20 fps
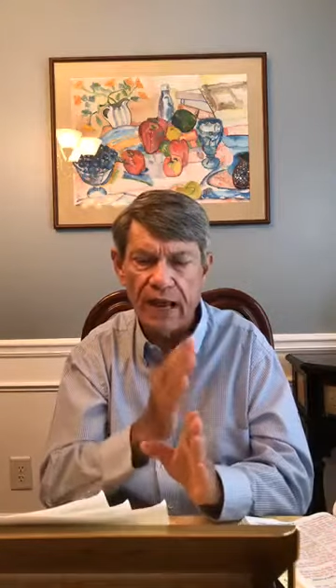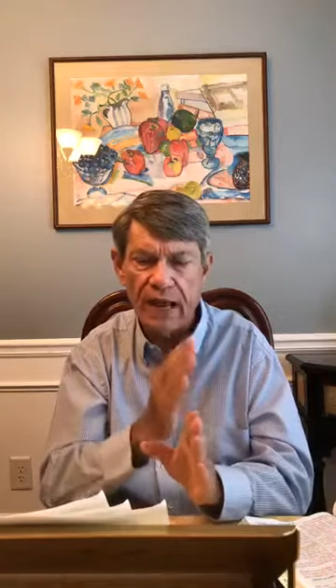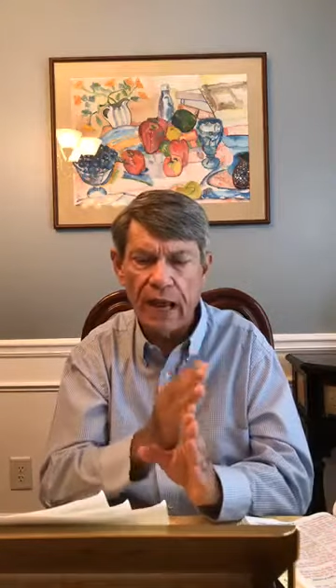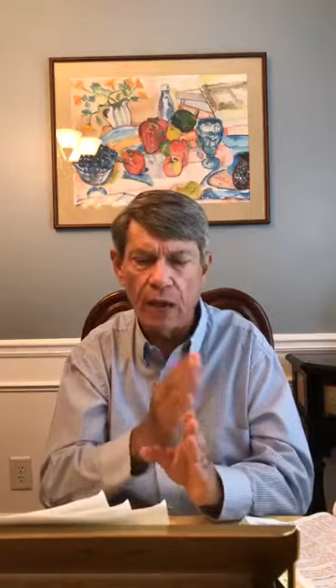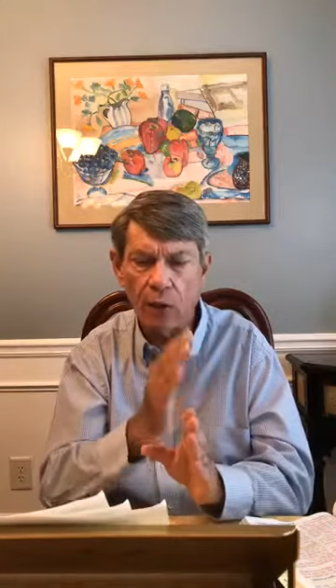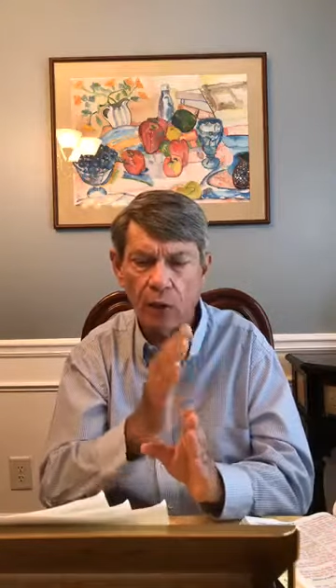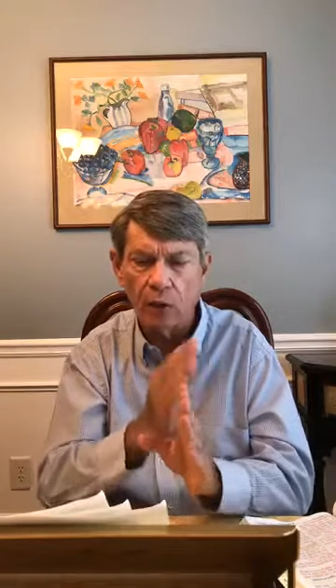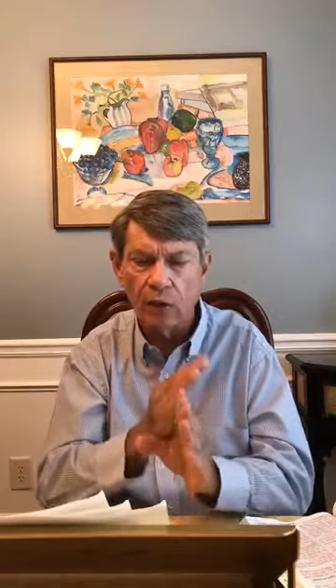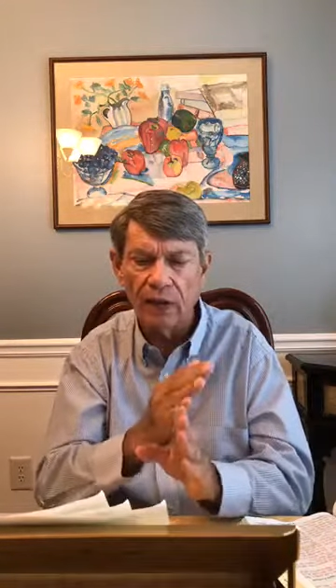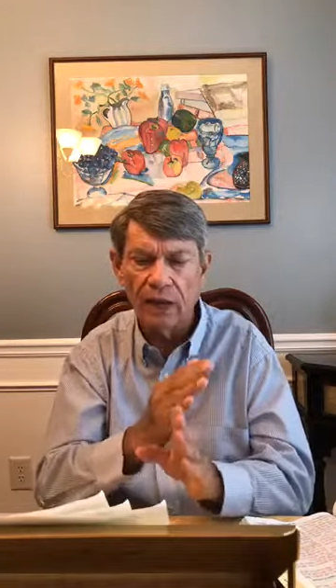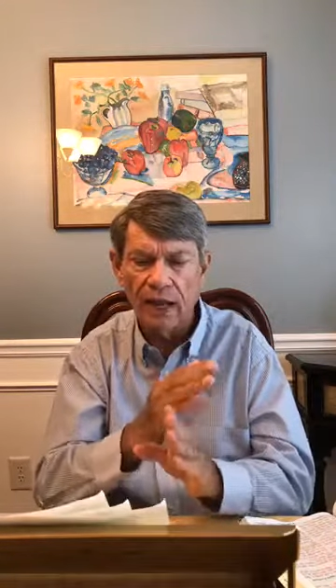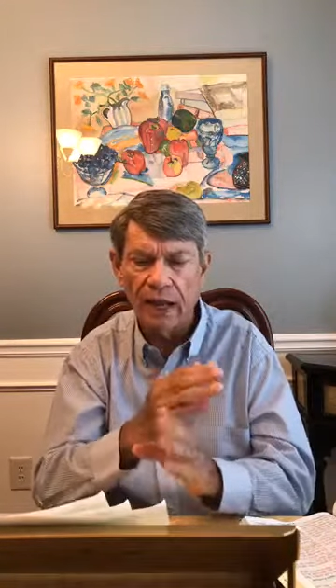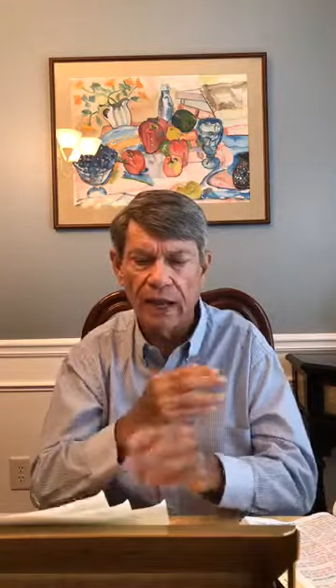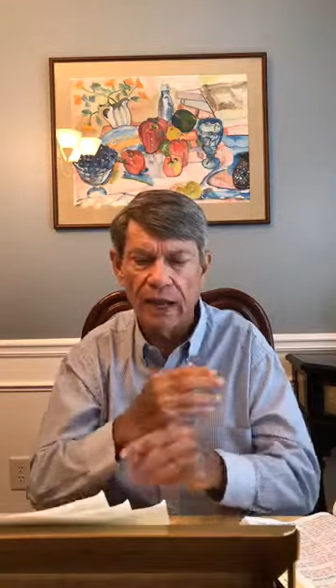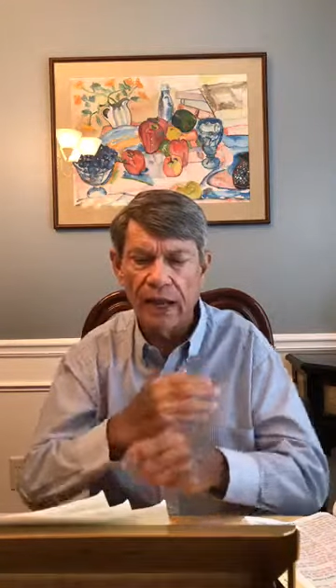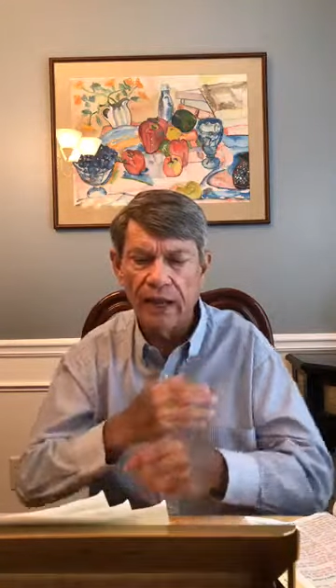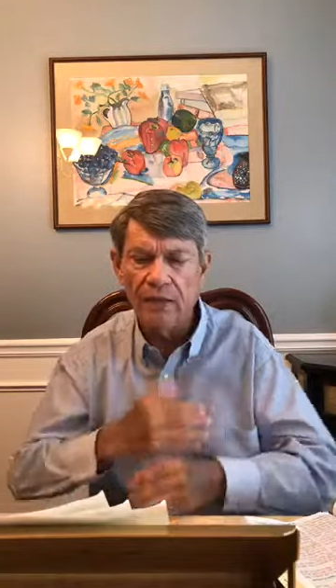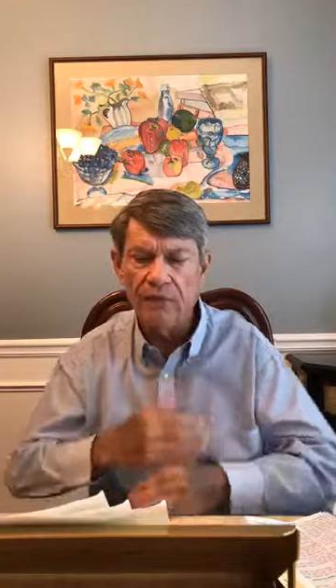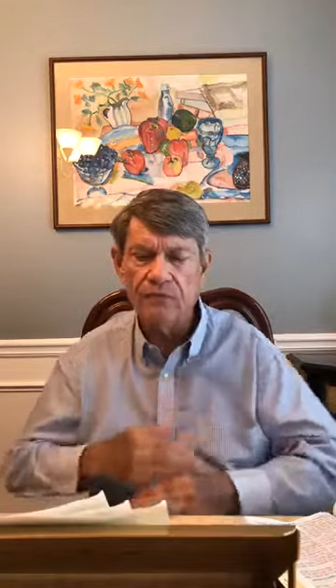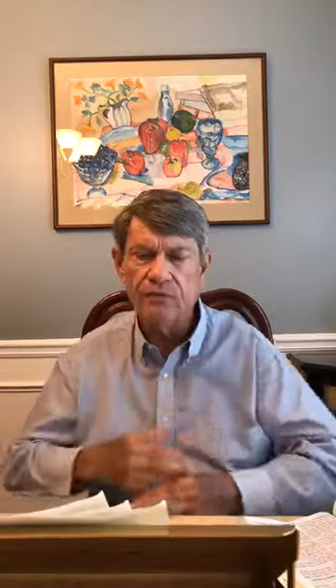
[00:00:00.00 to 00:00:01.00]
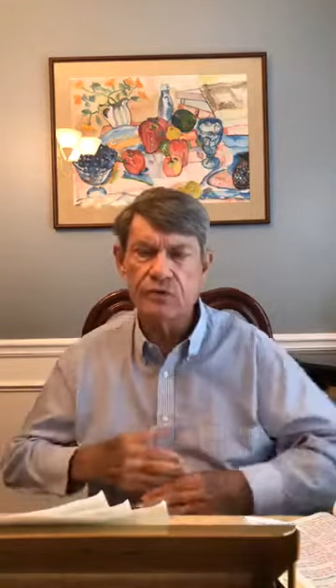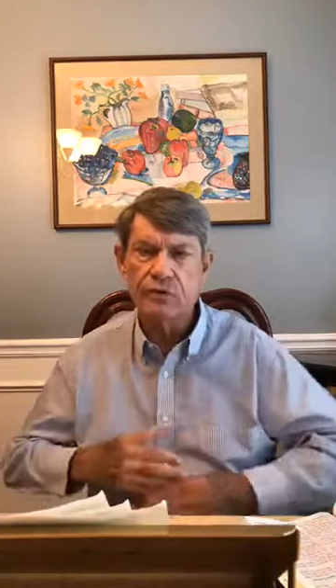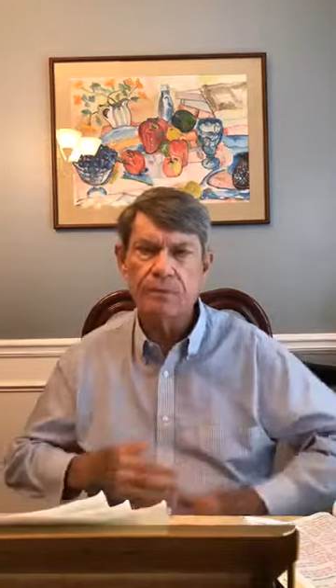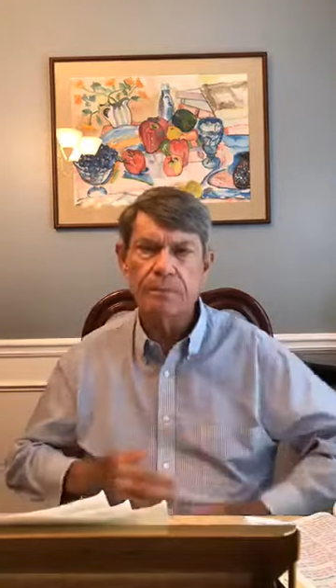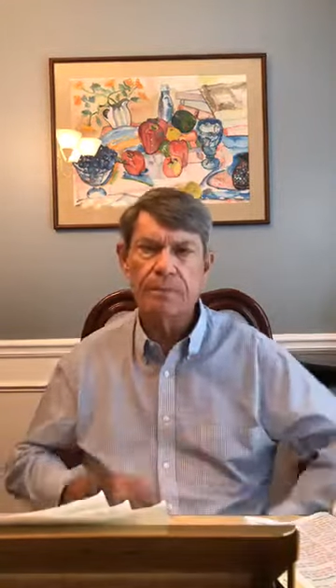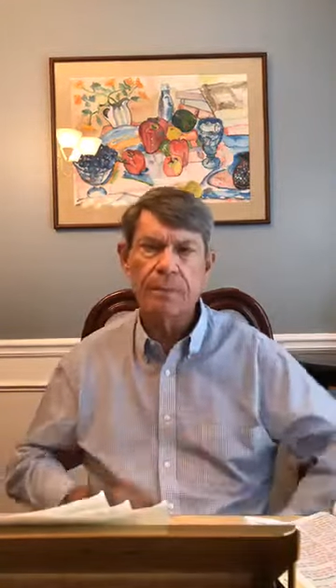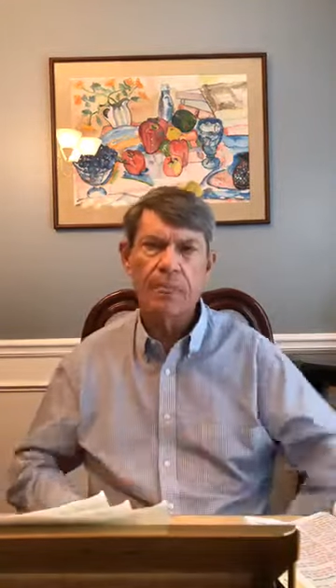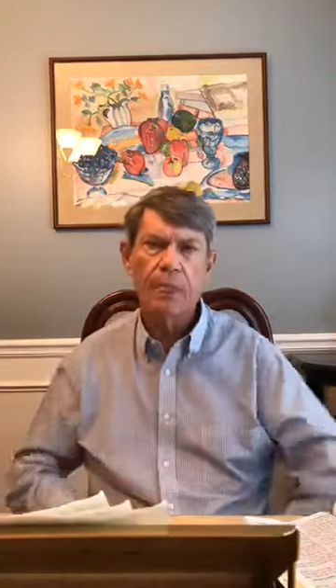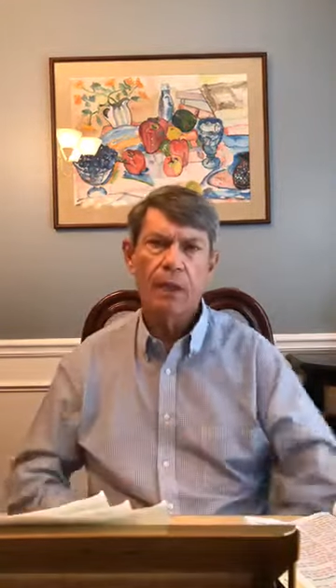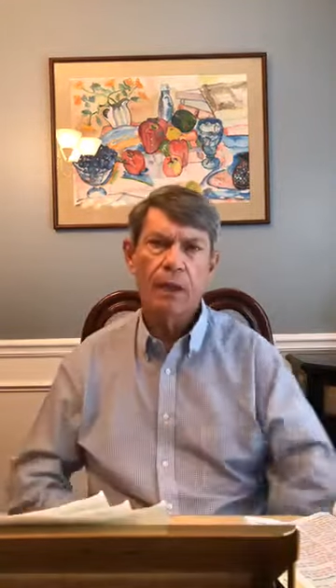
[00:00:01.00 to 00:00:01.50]
our lives.
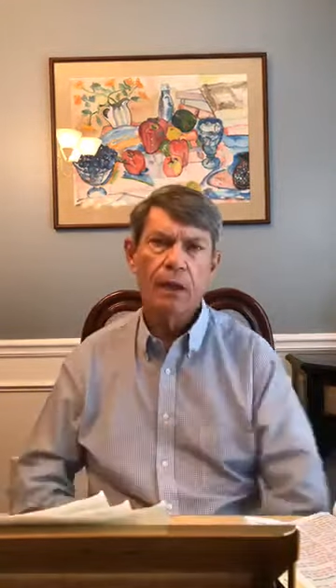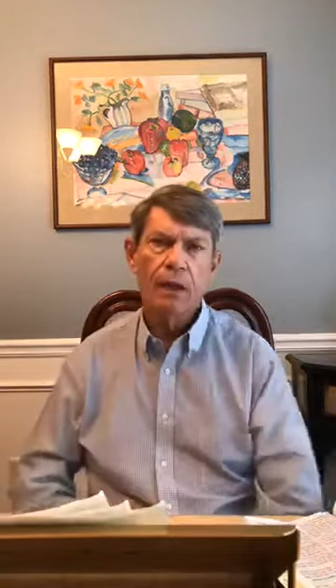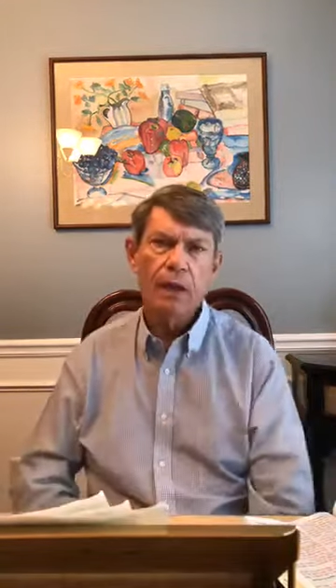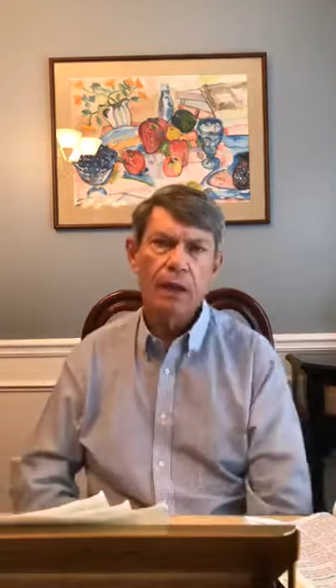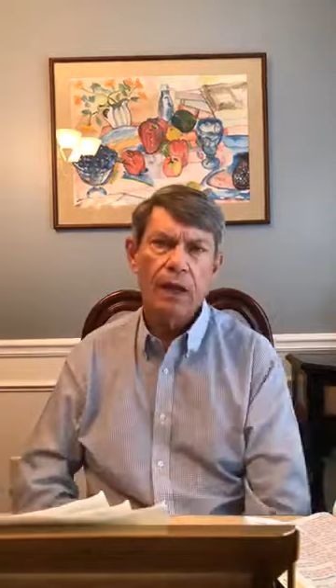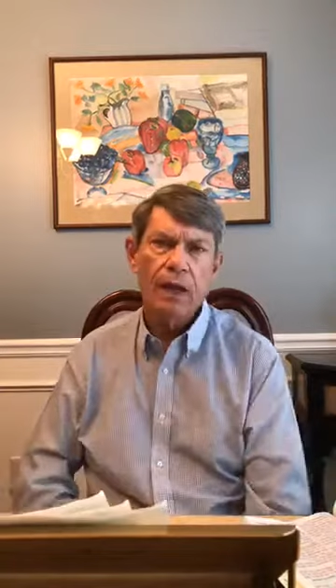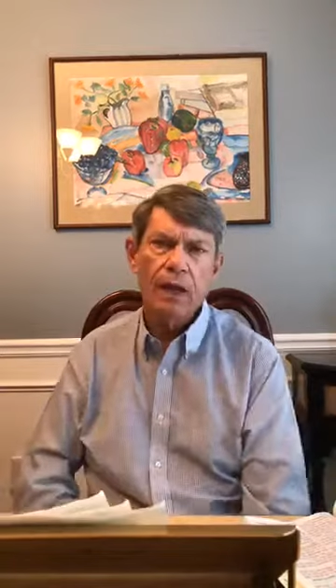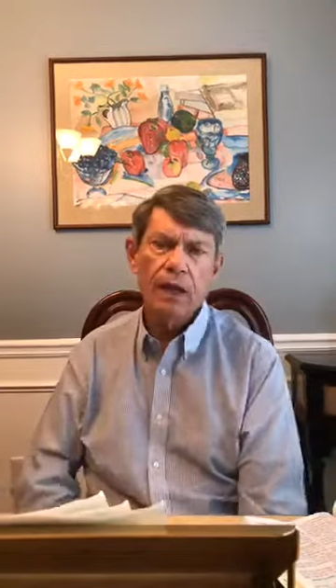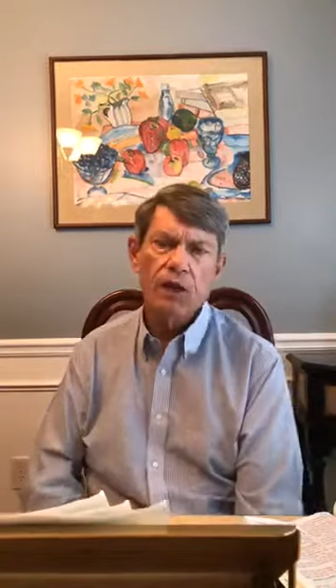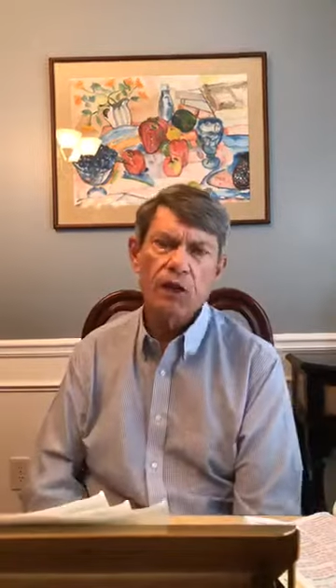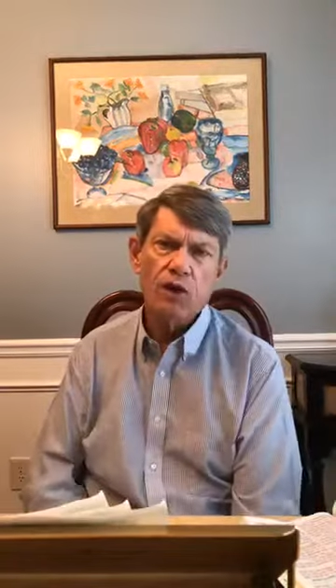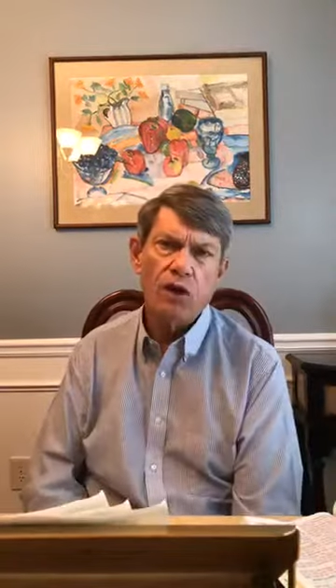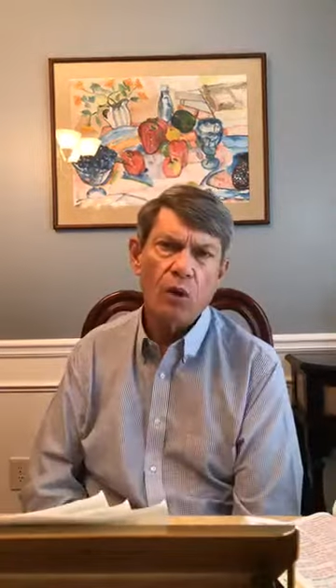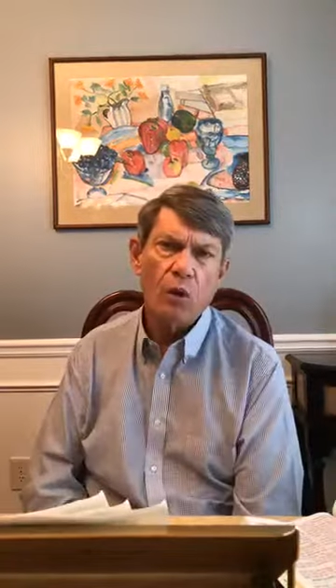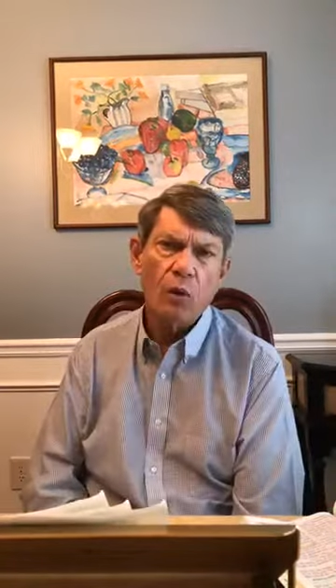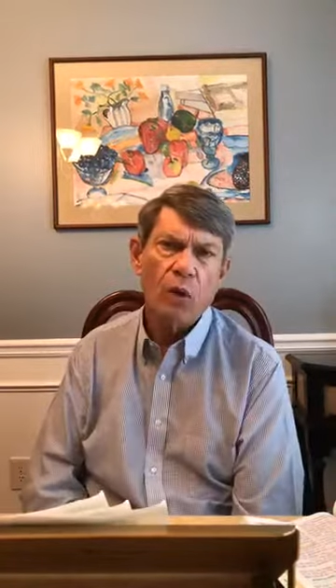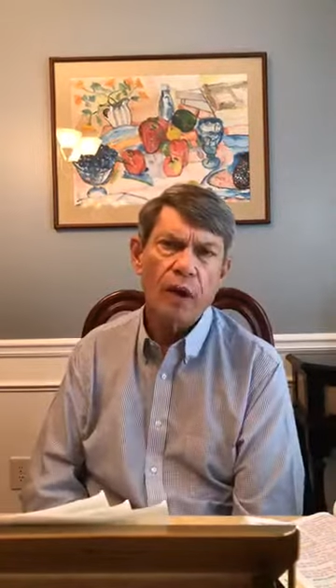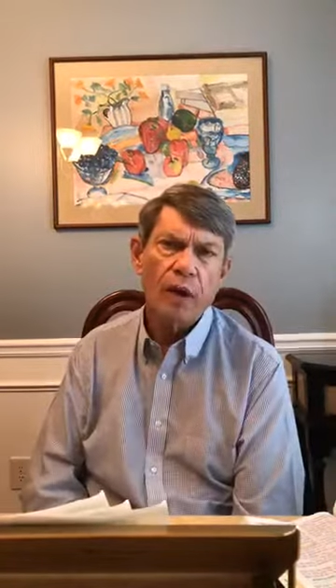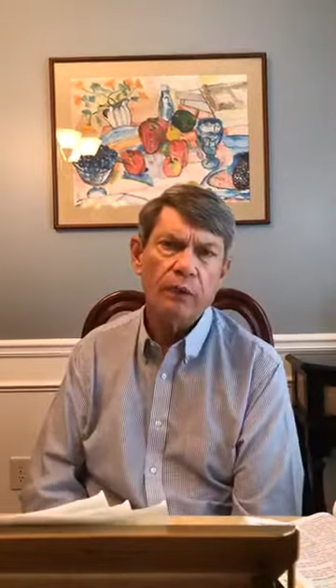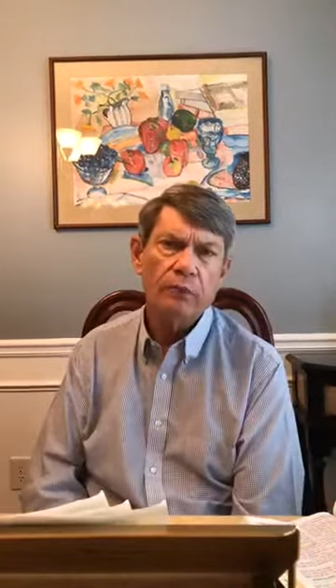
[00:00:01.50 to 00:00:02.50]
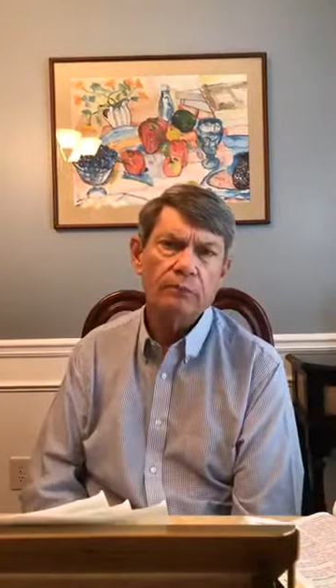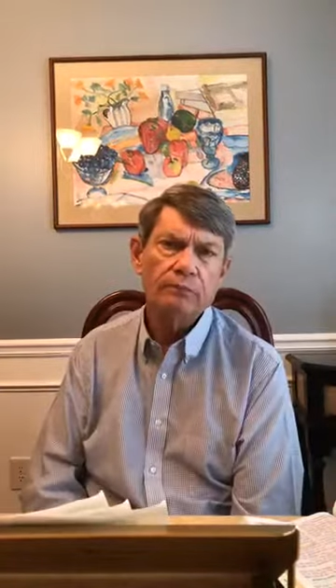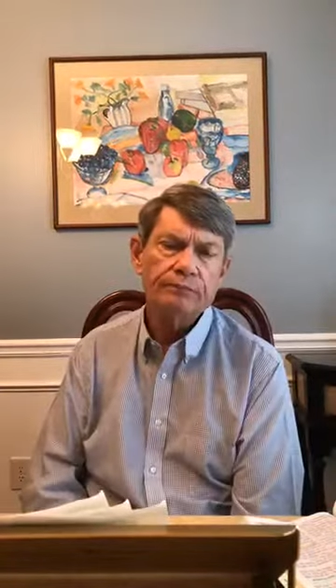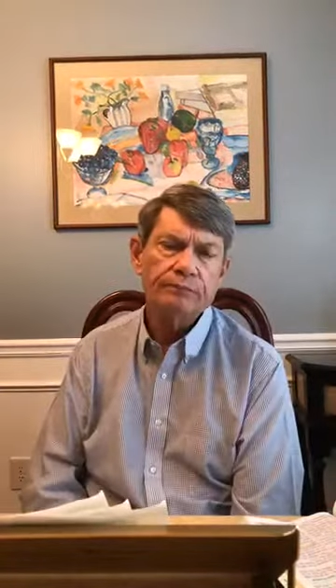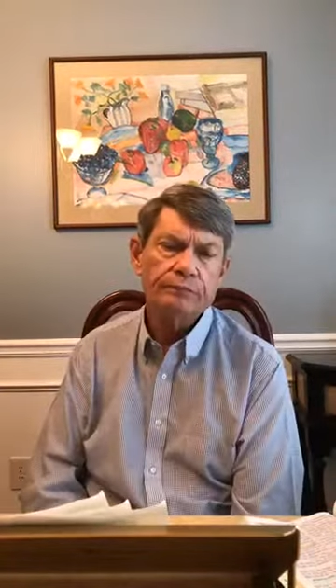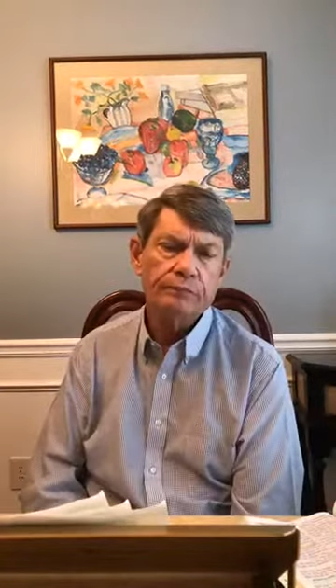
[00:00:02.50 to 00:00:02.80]
And you know what?